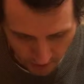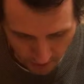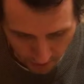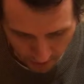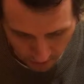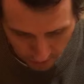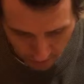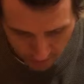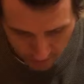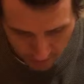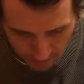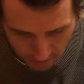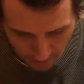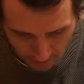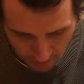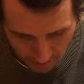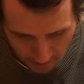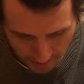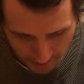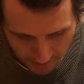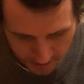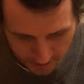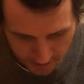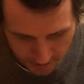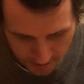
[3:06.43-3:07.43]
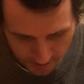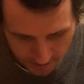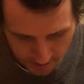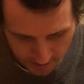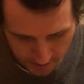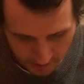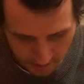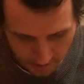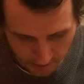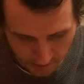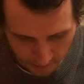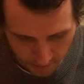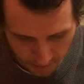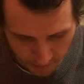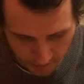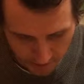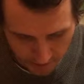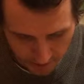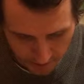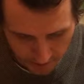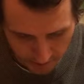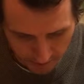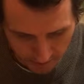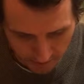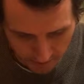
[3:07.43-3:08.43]
also actions are
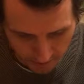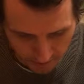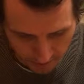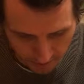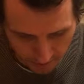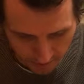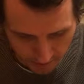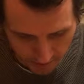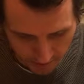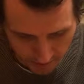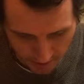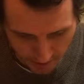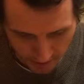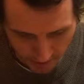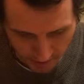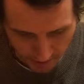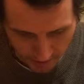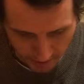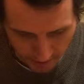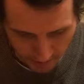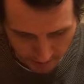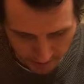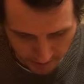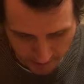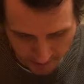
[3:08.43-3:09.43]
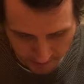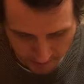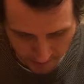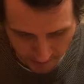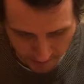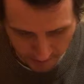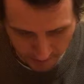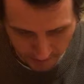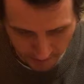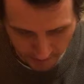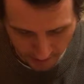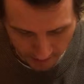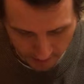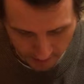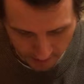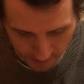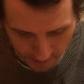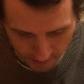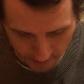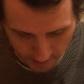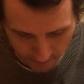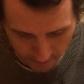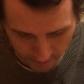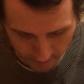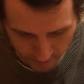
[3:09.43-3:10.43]
rewarded by the Lord by the 5 kinds of